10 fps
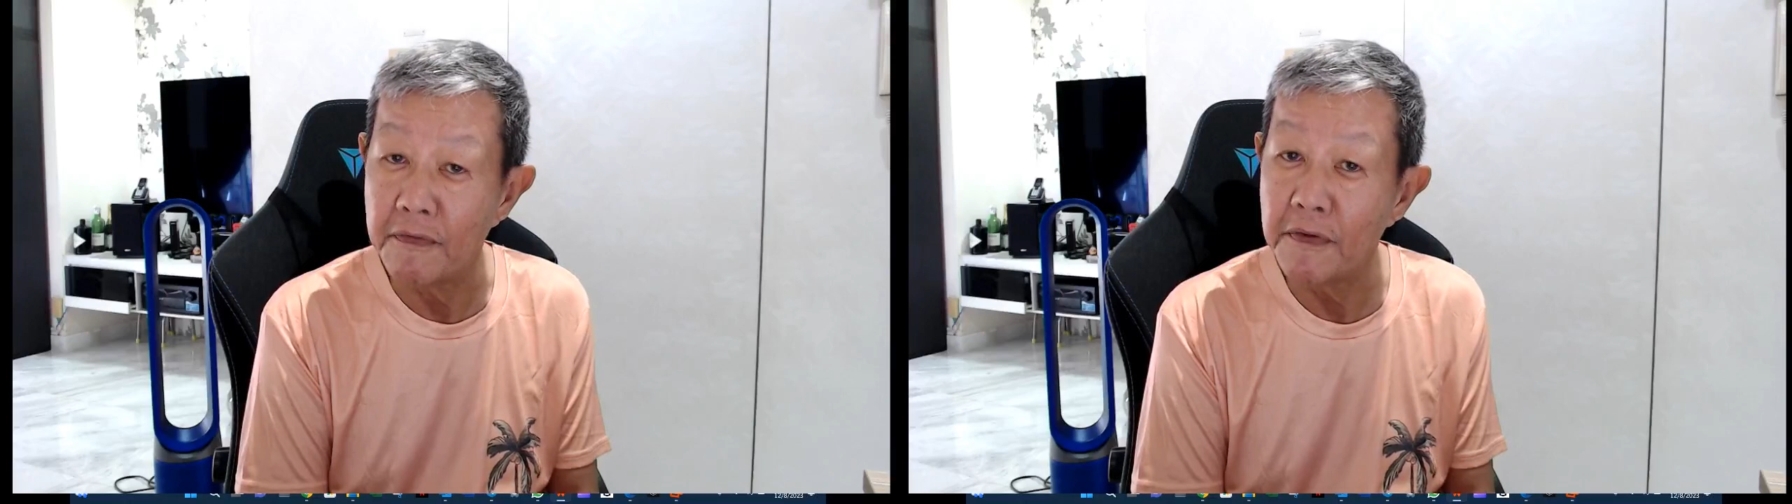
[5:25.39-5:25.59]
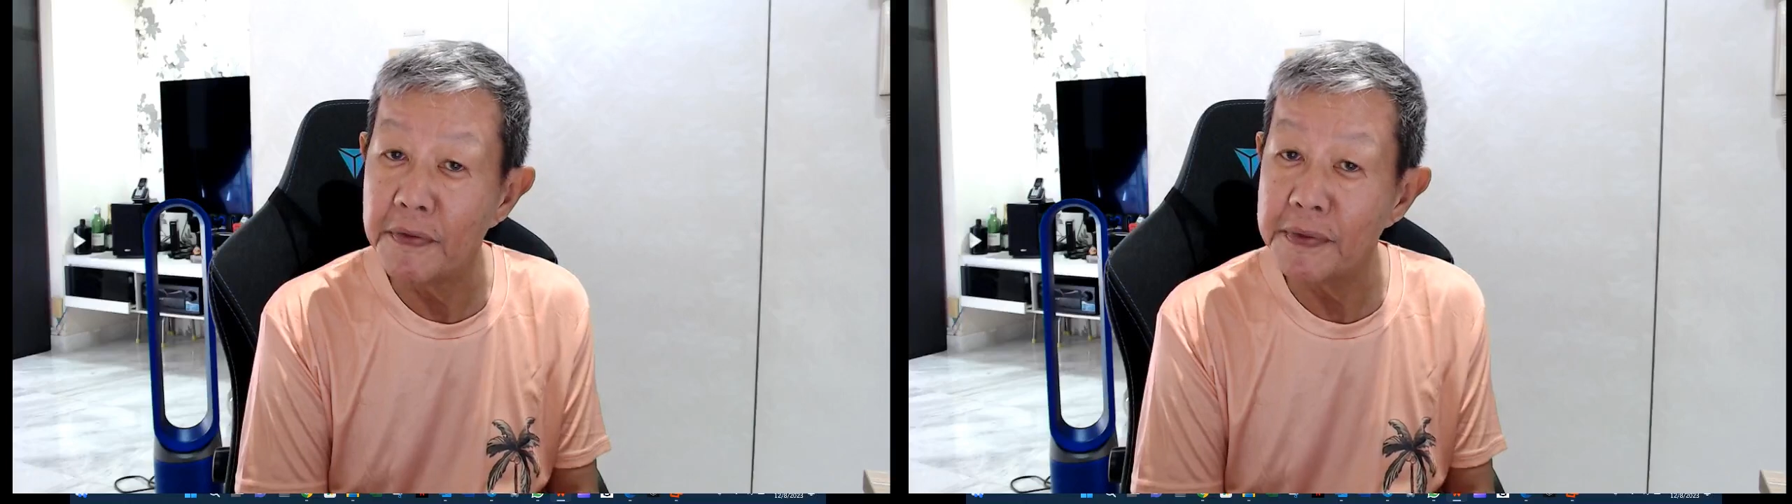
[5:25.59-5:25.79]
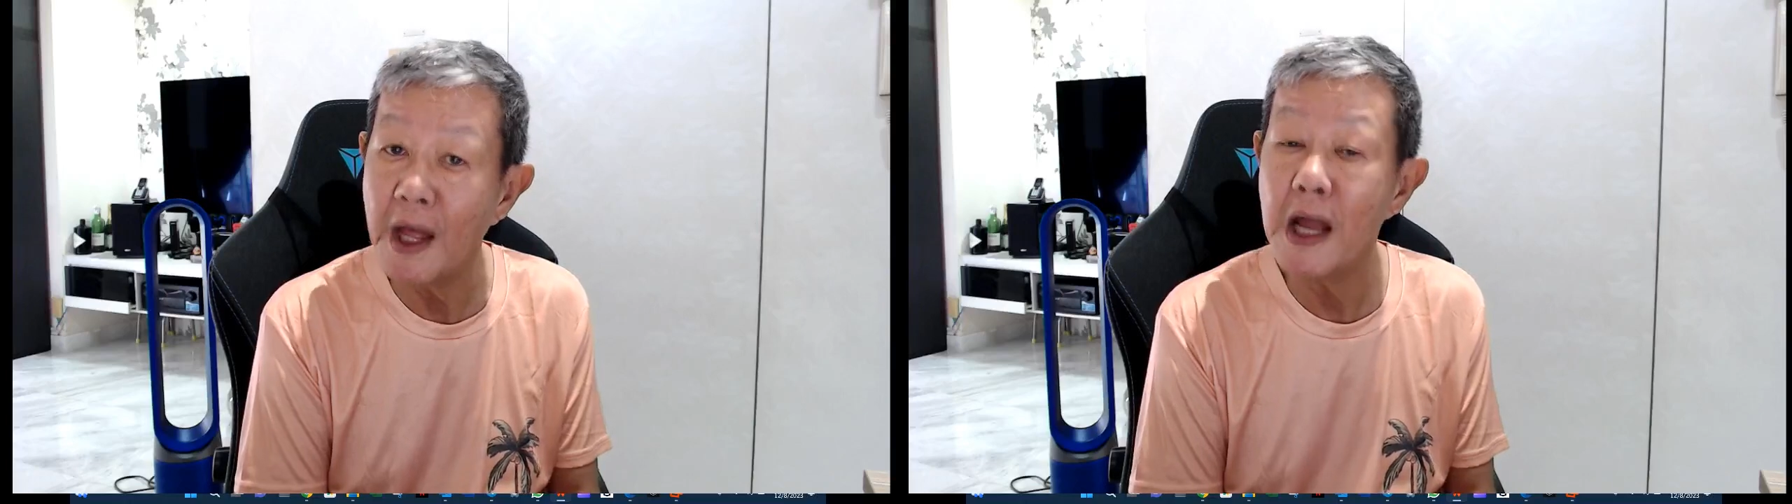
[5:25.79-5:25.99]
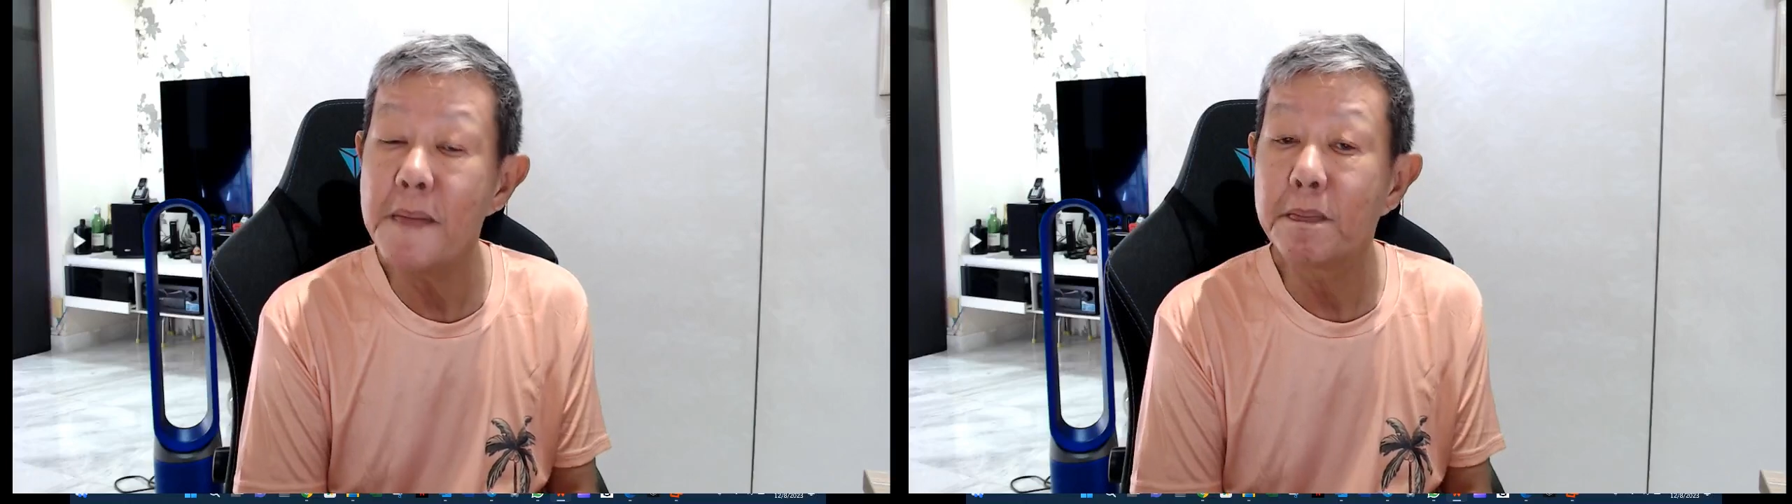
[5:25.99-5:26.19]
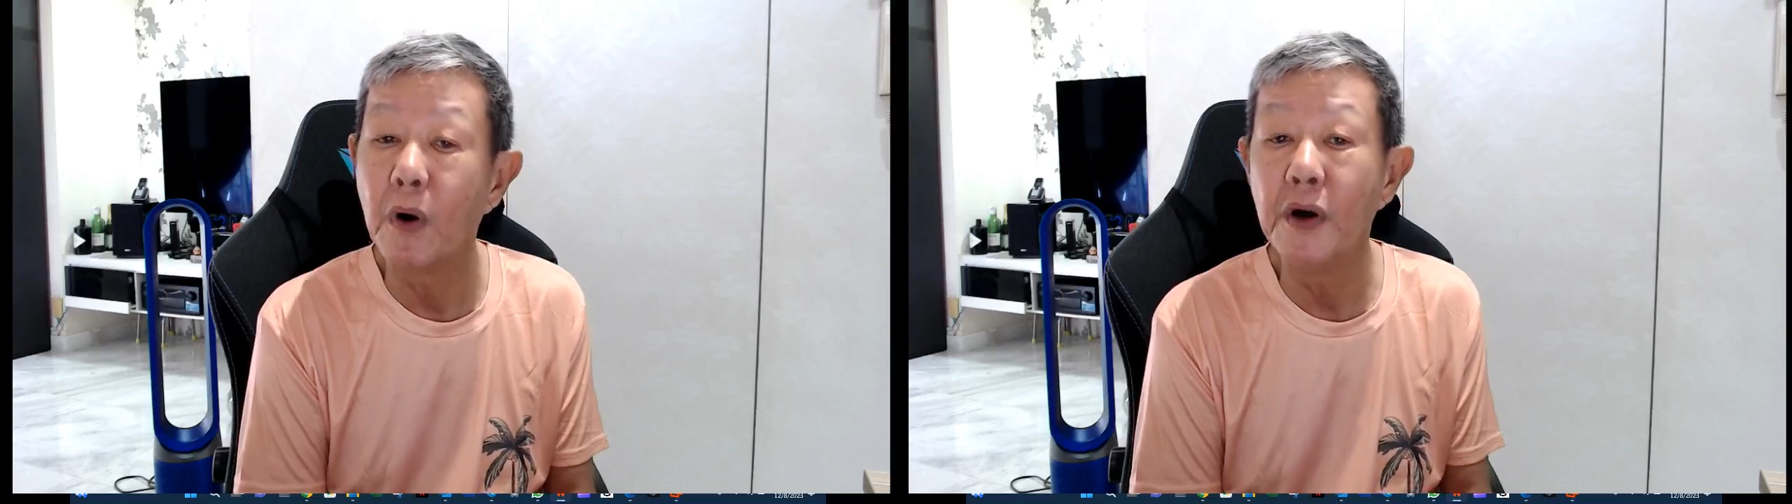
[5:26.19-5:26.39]

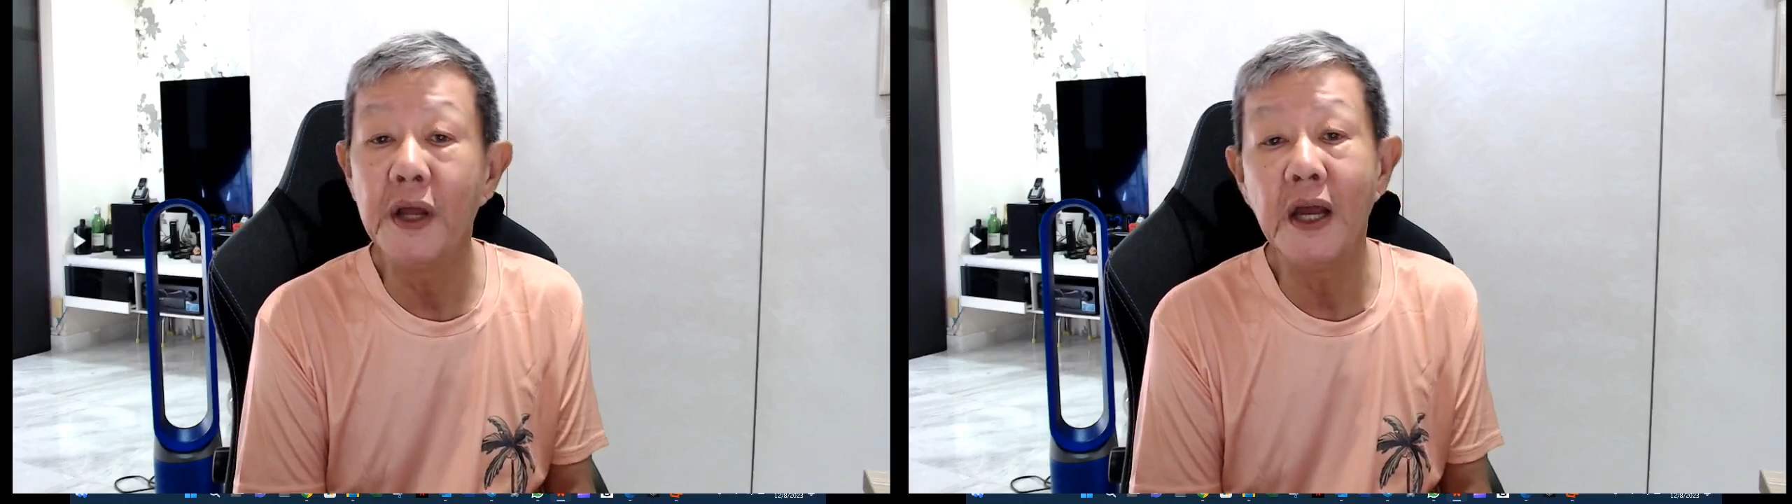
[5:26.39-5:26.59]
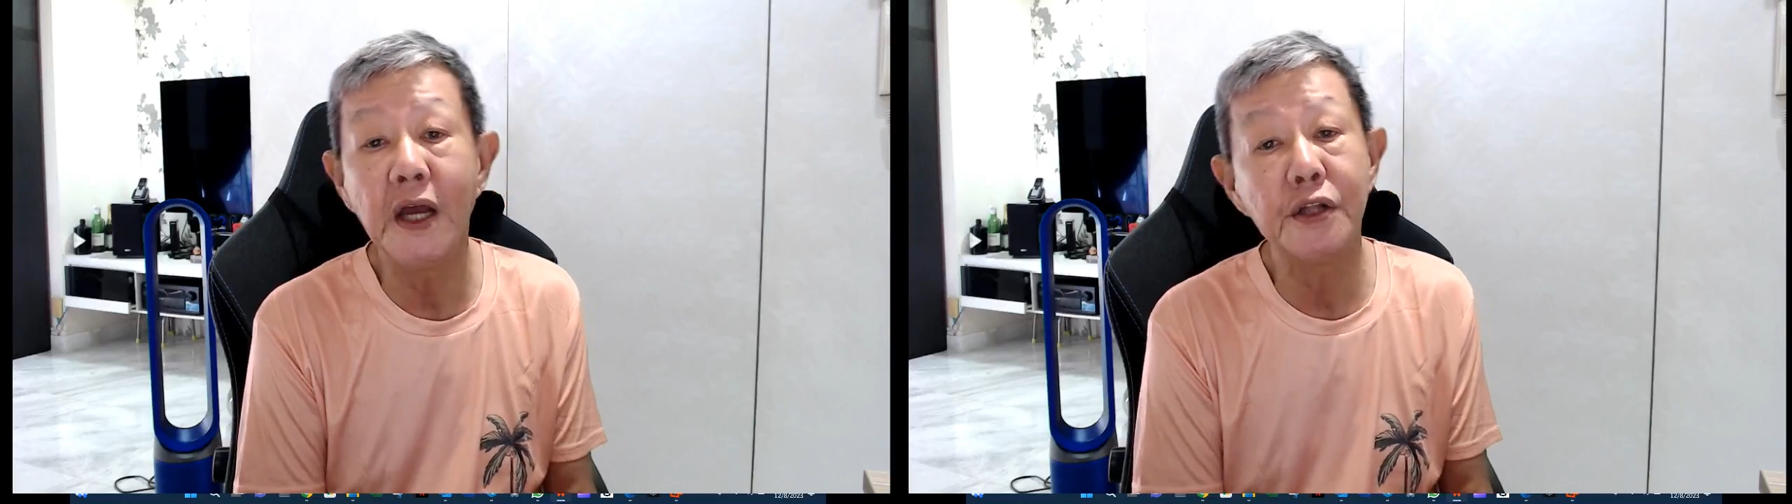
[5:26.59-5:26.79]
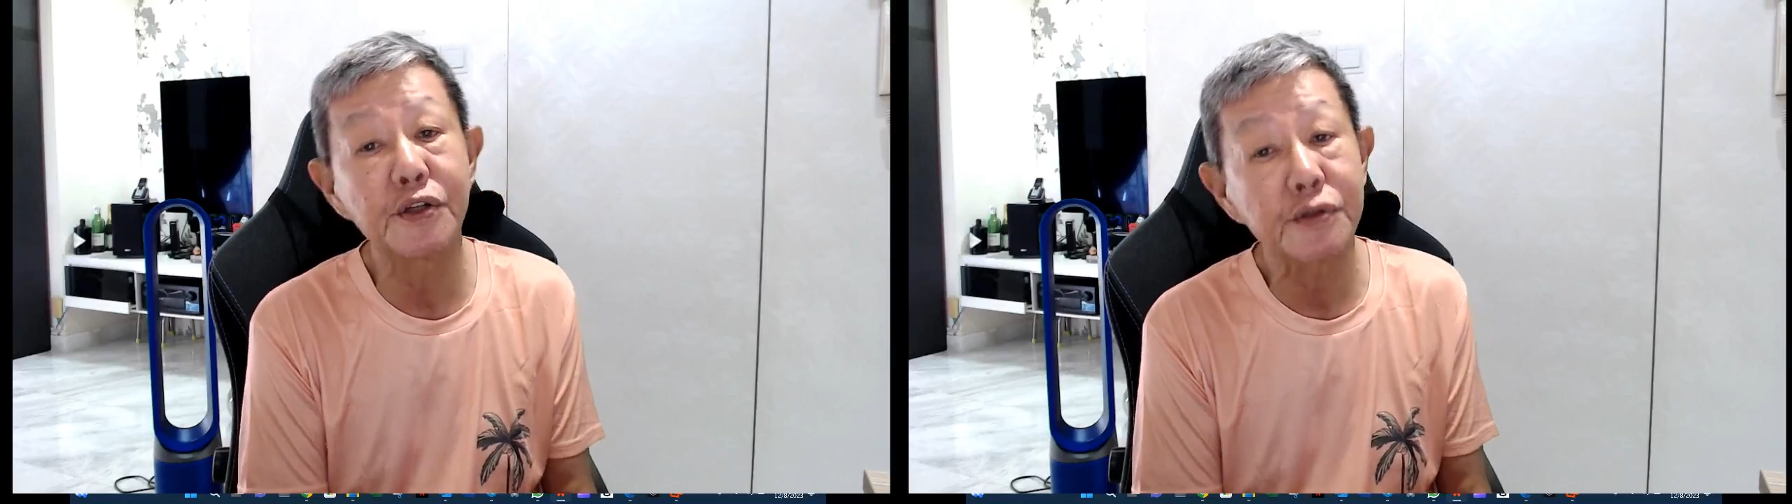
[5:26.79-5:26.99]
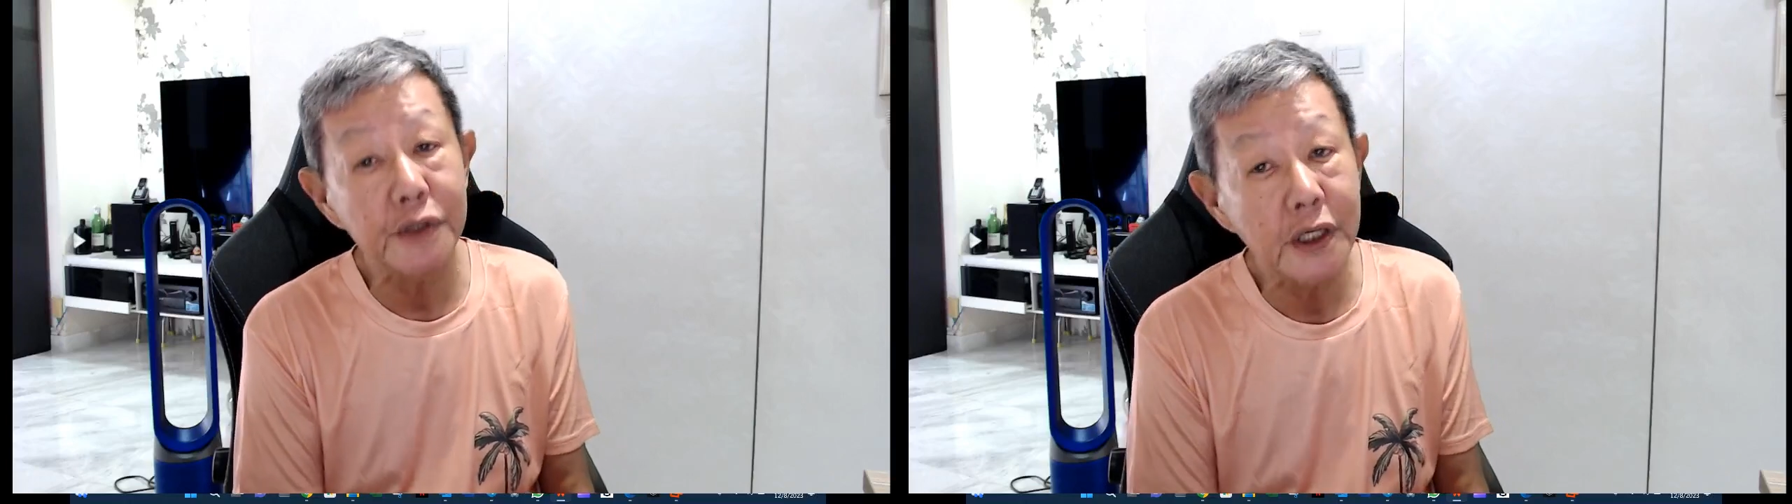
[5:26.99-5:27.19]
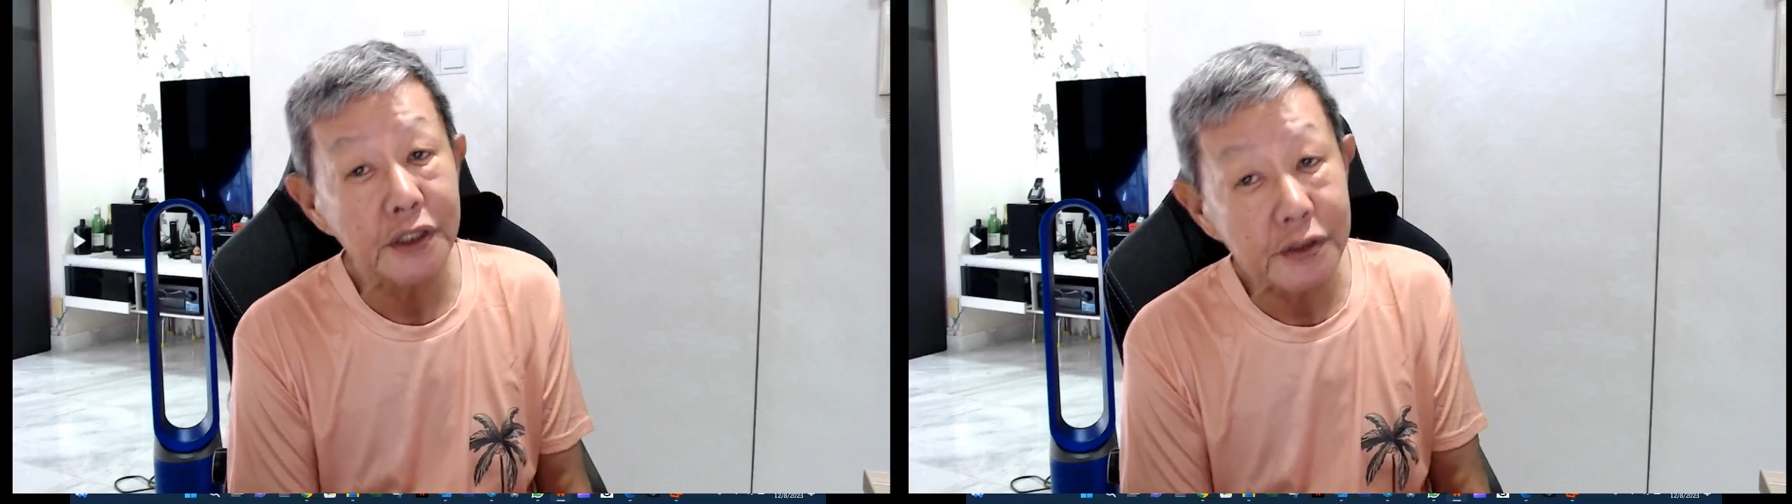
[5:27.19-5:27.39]

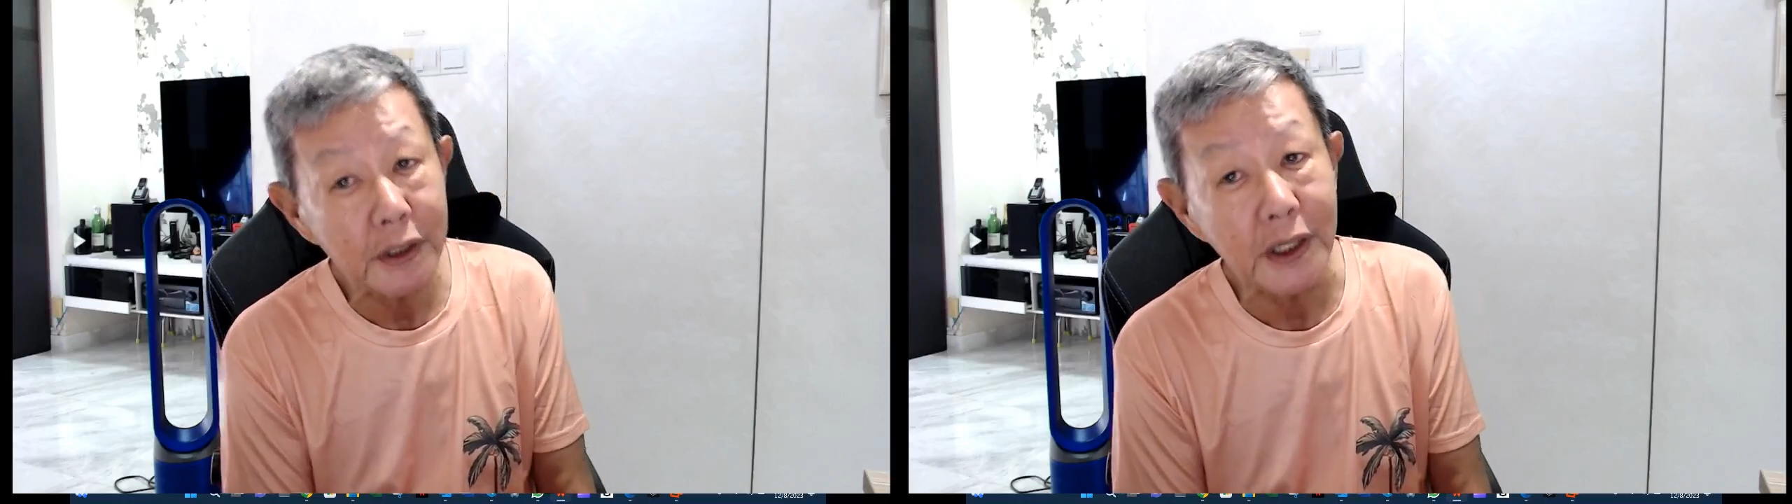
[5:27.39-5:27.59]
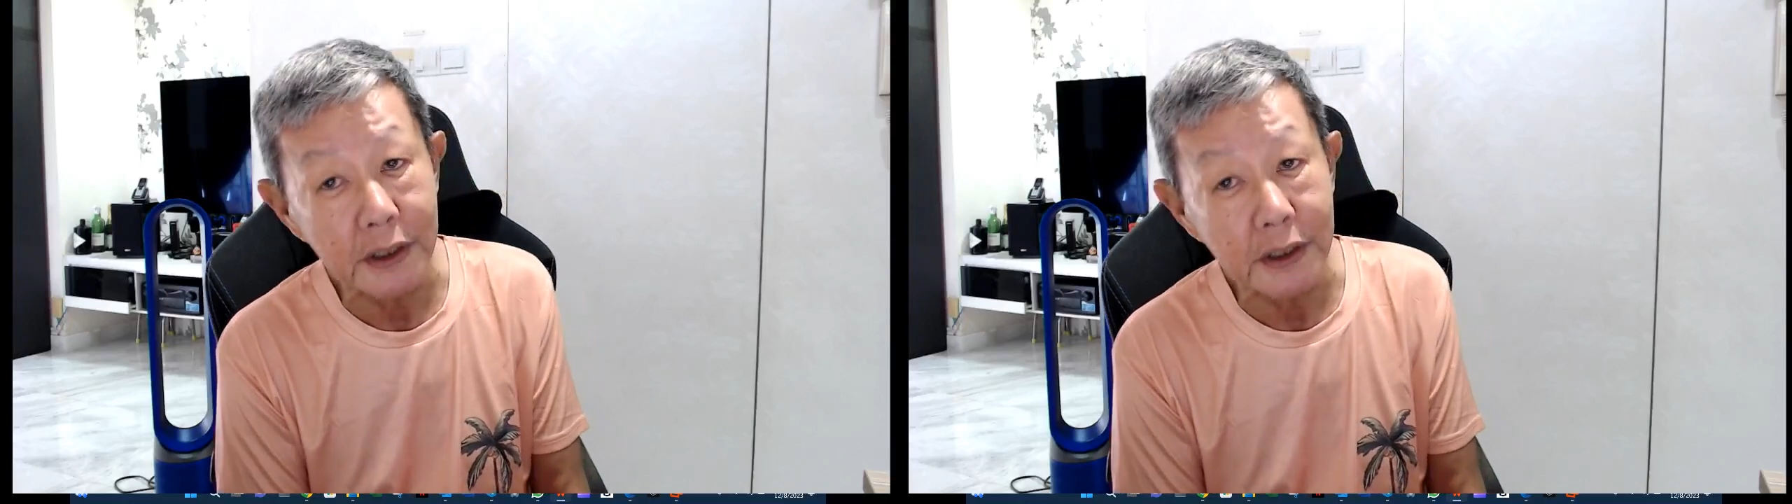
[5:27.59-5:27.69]
9.83 trillion.